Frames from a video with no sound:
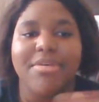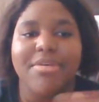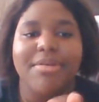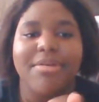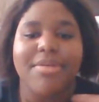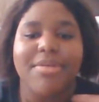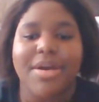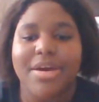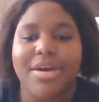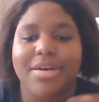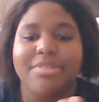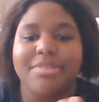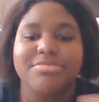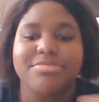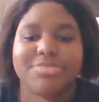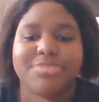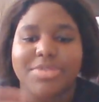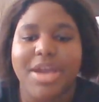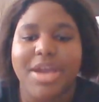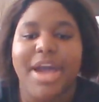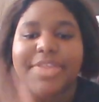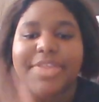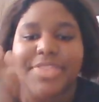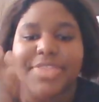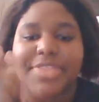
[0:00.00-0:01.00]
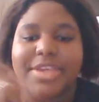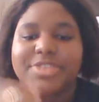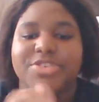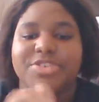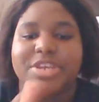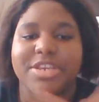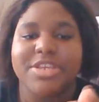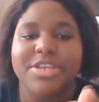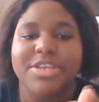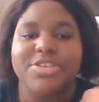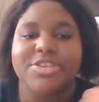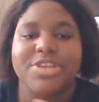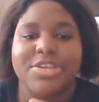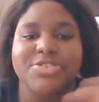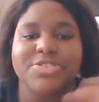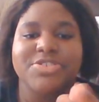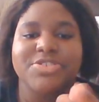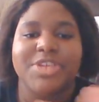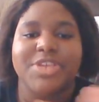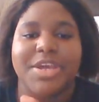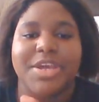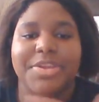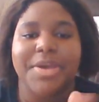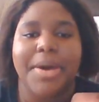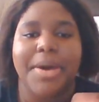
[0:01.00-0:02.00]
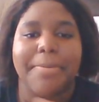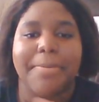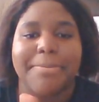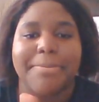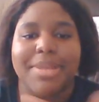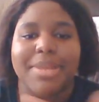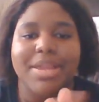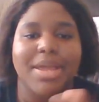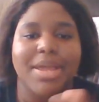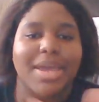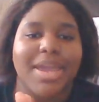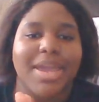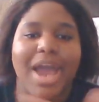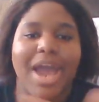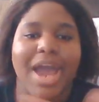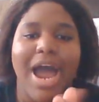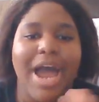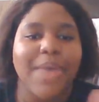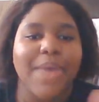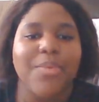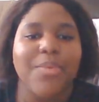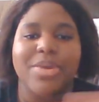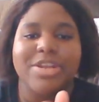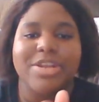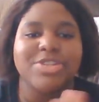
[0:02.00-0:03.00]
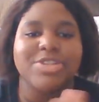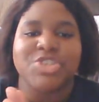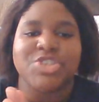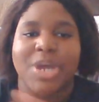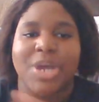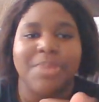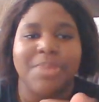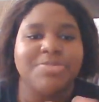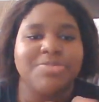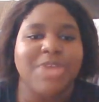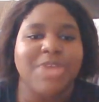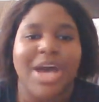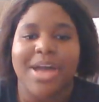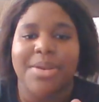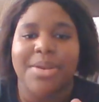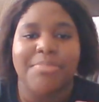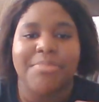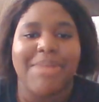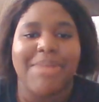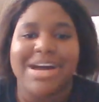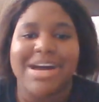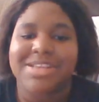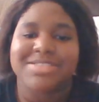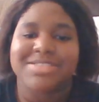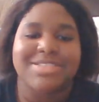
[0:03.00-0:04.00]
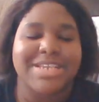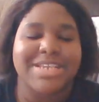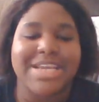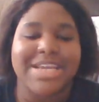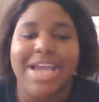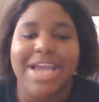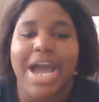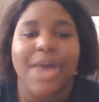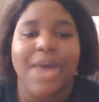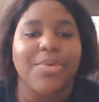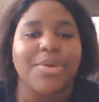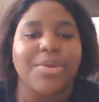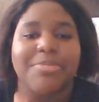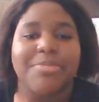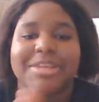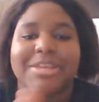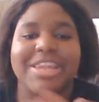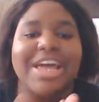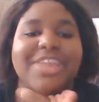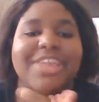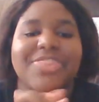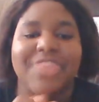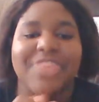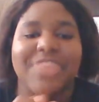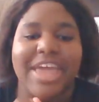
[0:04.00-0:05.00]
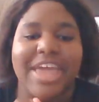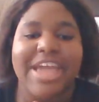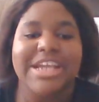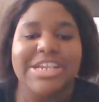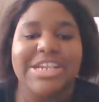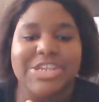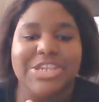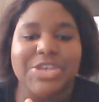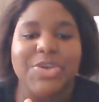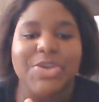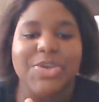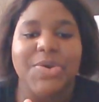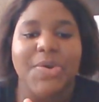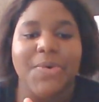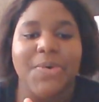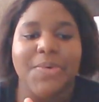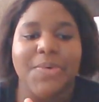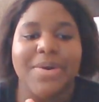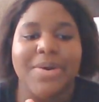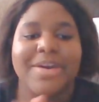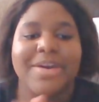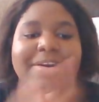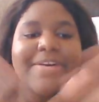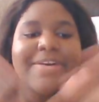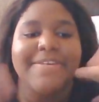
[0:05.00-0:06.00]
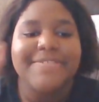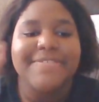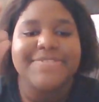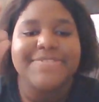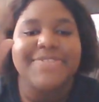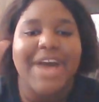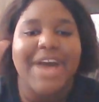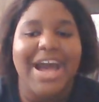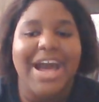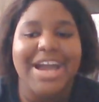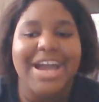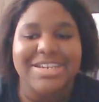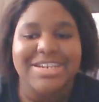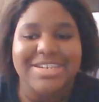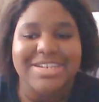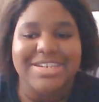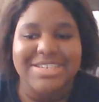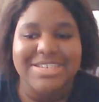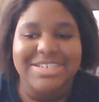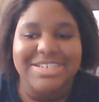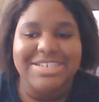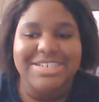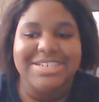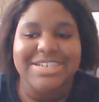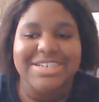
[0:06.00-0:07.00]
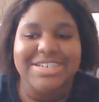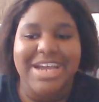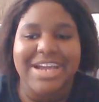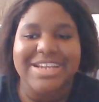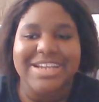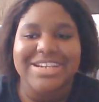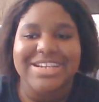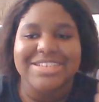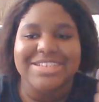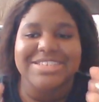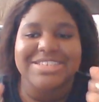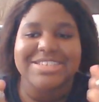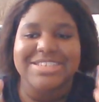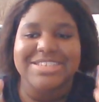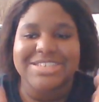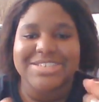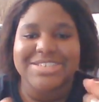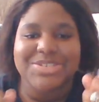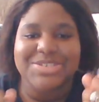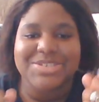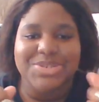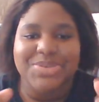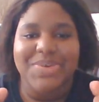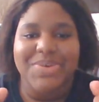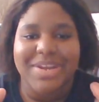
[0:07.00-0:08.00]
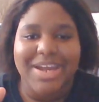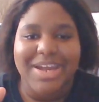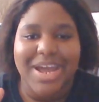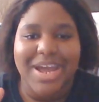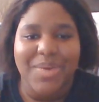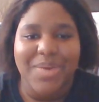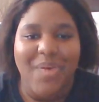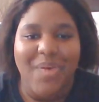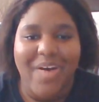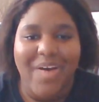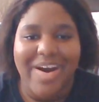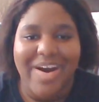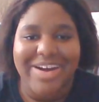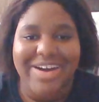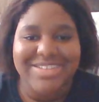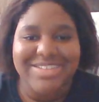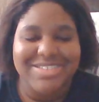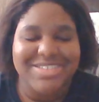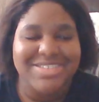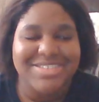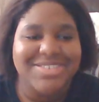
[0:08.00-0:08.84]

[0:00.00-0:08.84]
I think Diddy did stand up, but like, I would have jumped out of my seat. I would have been like, thank you. Finally, I get to hear what I want.